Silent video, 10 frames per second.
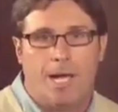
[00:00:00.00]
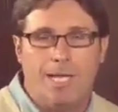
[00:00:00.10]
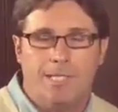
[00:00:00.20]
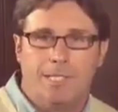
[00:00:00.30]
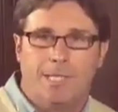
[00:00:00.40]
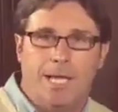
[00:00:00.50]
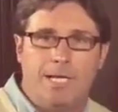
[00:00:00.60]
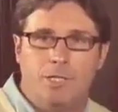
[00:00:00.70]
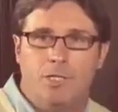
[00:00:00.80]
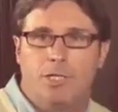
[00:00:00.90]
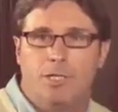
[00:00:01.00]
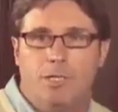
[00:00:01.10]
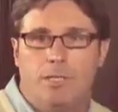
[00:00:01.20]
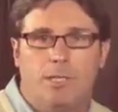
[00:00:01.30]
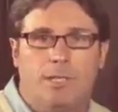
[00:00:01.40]

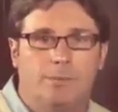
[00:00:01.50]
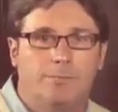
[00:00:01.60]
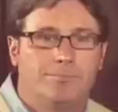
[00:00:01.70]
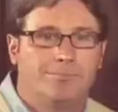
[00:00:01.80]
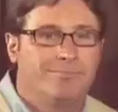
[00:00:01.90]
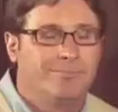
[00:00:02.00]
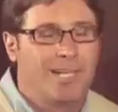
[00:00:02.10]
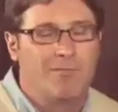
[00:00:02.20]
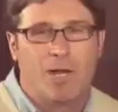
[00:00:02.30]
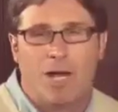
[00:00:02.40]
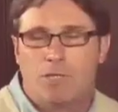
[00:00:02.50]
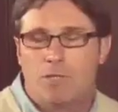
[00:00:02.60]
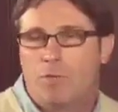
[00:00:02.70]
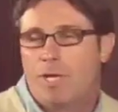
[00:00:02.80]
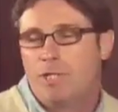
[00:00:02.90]
isolation,
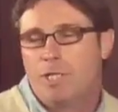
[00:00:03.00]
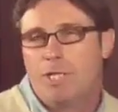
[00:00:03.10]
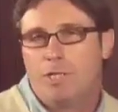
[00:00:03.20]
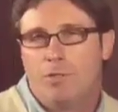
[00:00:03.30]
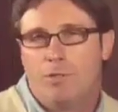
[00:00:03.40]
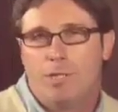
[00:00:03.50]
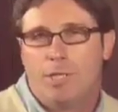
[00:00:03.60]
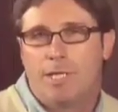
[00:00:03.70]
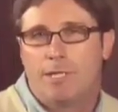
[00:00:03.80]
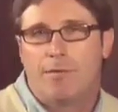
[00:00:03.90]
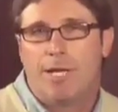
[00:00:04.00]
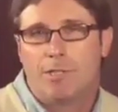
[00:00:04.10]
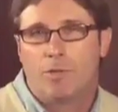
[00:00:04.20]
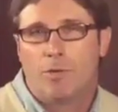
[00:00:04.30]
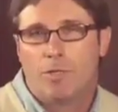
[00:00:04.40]
concentration issues and things of that
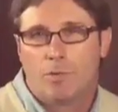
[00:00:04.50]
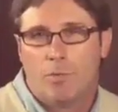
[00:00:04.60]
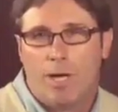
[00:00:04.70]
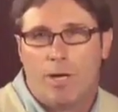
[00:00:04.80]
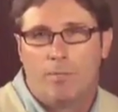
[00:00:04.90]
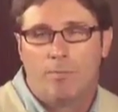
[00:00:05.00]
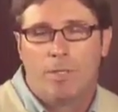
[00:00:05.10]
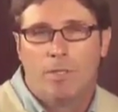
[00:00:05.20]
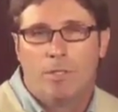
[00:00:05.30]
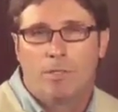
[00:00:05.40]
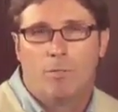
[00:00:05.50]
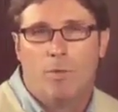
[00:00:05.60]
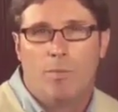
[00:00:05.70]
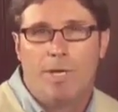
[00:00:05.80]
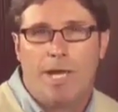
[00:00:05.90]
sort as well. So
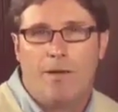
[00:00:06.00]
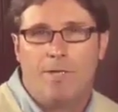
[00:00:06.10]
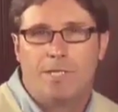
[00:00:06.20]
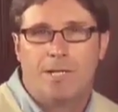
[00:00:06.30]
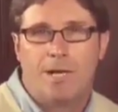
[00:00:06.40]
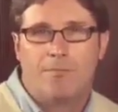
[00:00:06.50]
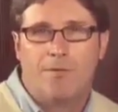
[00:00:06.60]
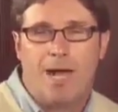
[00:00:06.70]
when we have this kind of